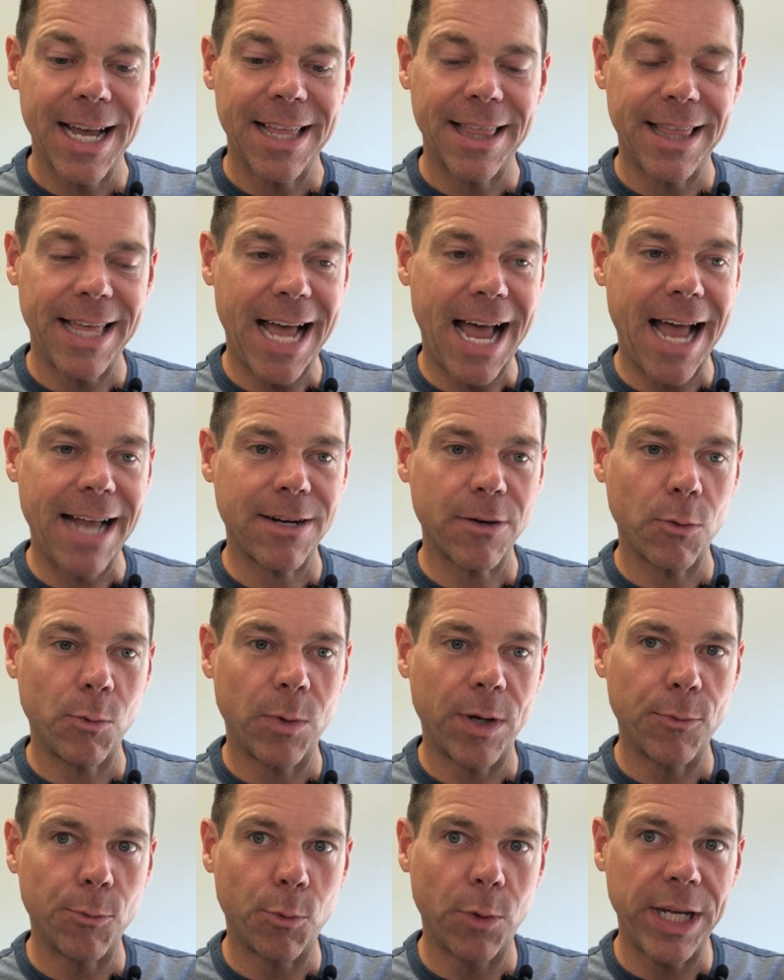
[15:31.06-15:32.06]
that
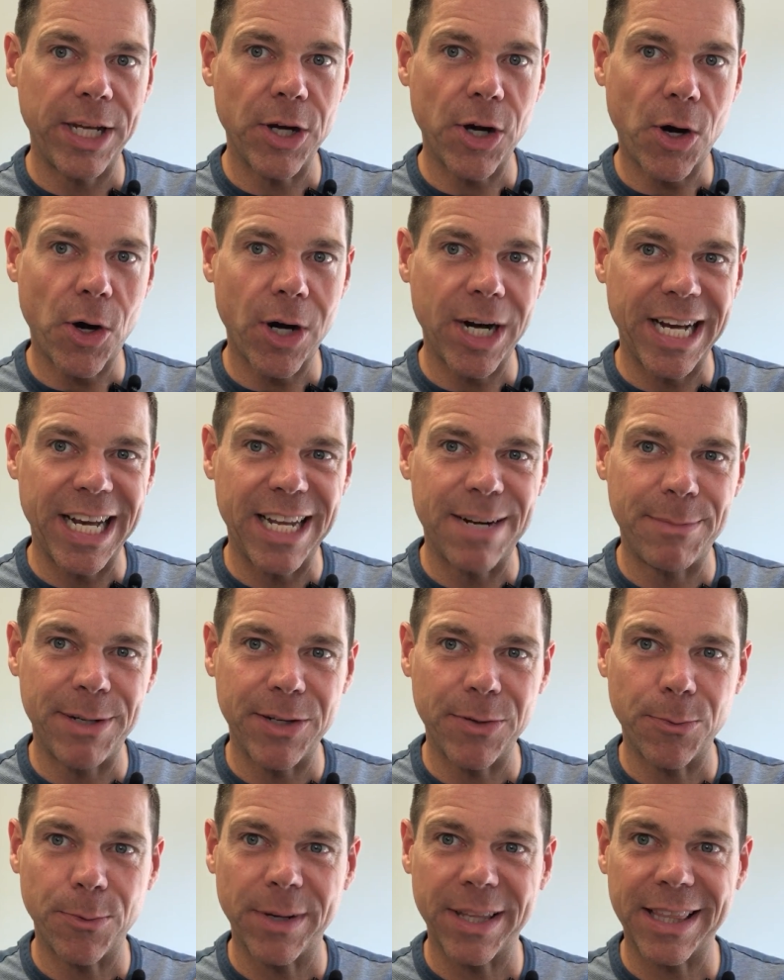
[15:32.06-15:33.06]
when we are
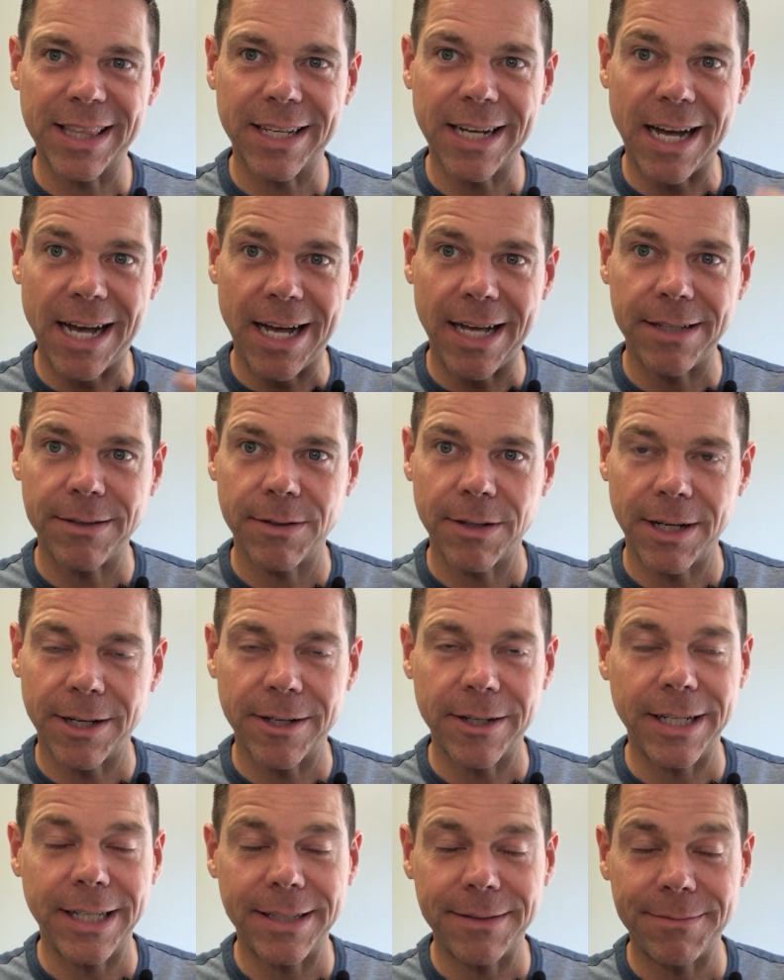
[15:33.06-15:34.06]
intimate with God,
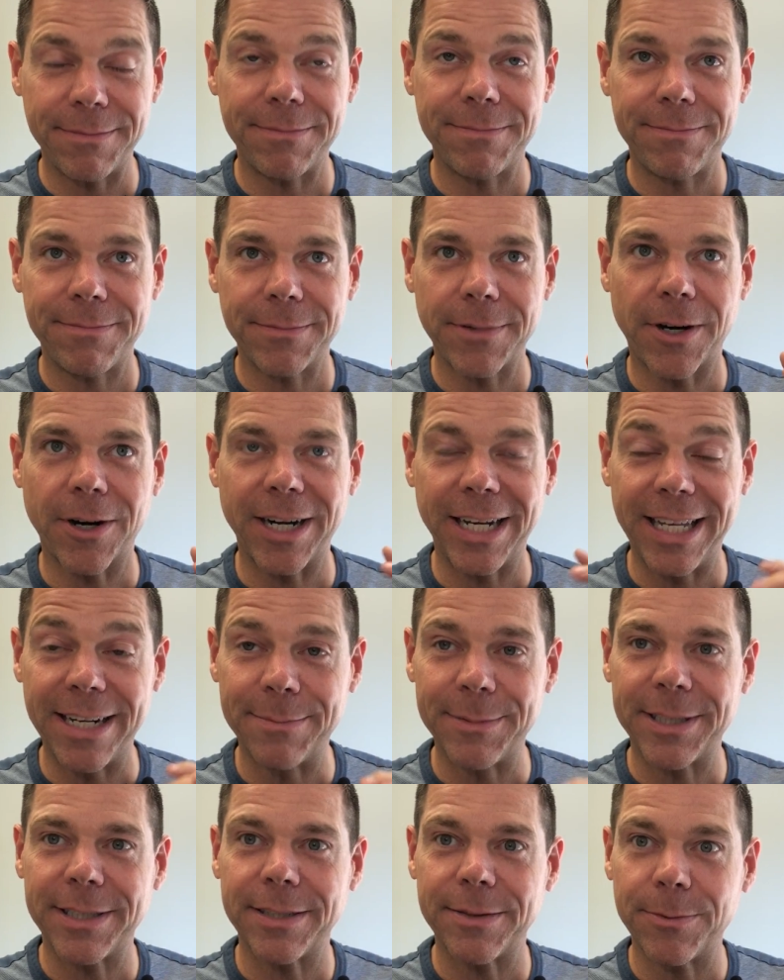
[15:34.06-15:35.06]
or our
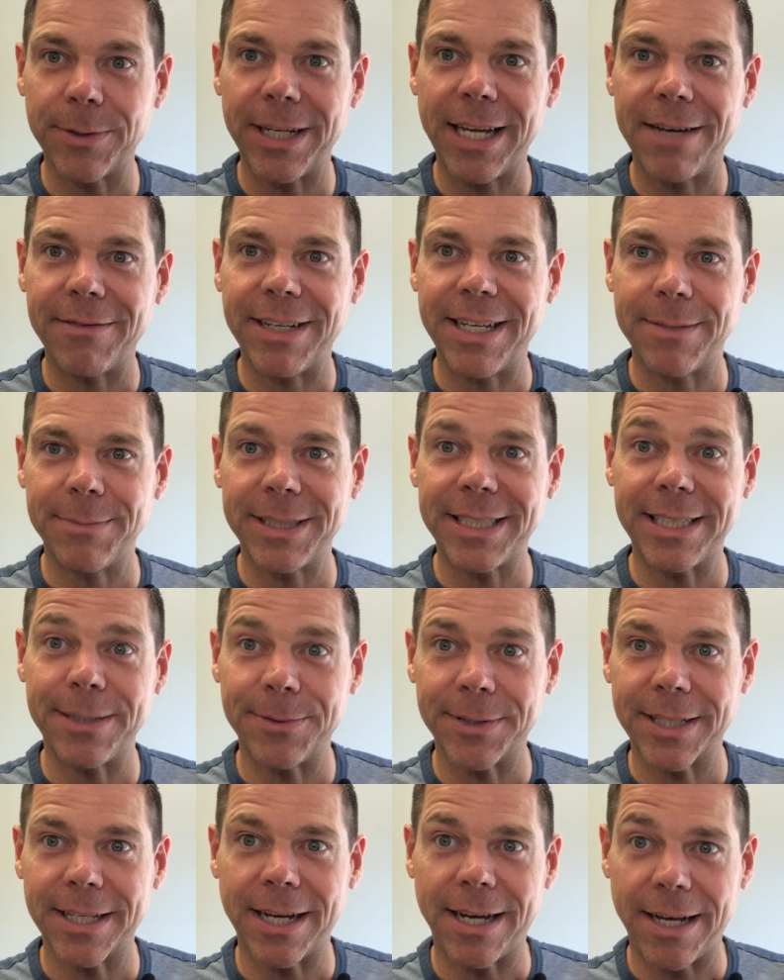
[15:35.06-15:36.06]
intimacy, we have intimacy
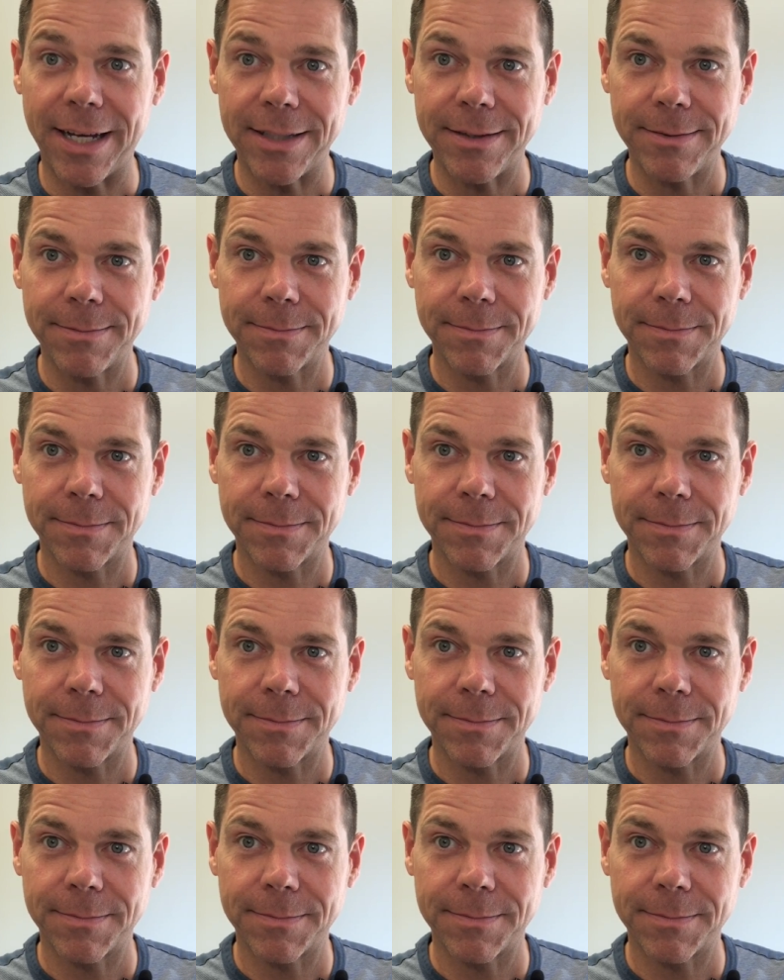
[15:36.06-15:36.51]
with God.